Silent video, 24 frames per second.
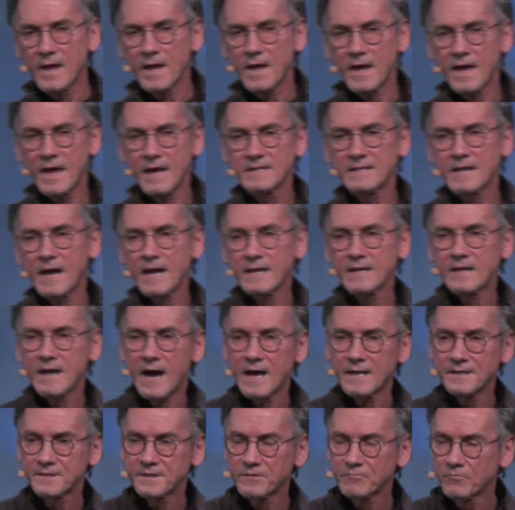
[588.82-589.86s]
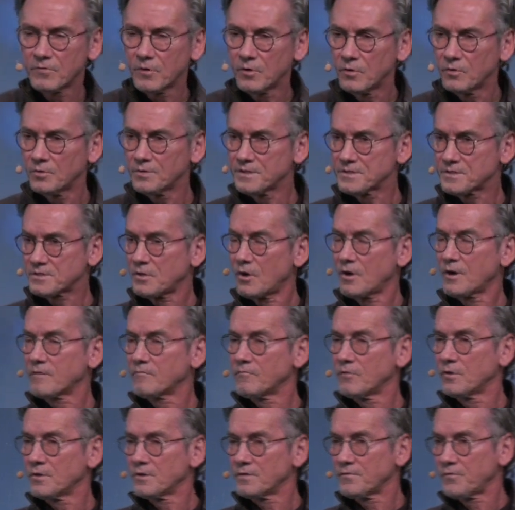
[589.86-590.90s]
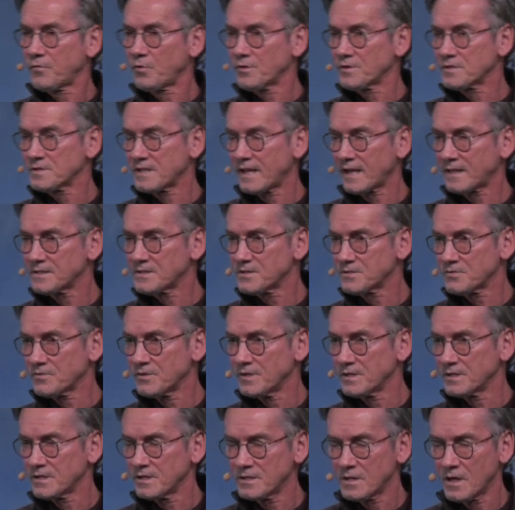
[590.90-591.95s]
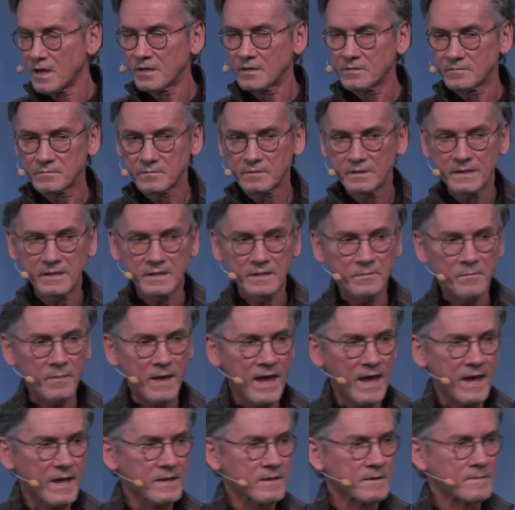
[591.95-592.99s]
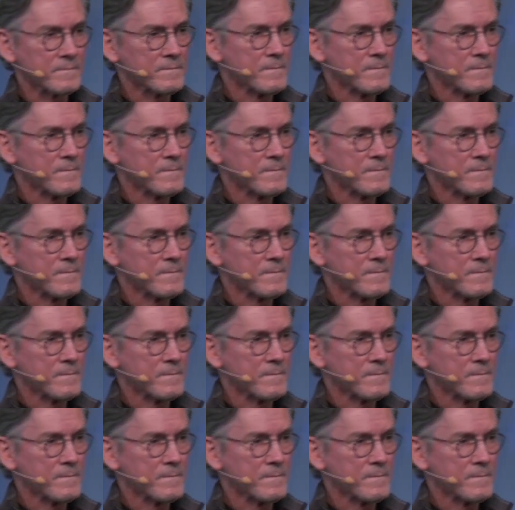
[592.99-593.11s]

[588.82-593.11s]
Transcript: and I got the starring role in 42nd Street, the young leading man.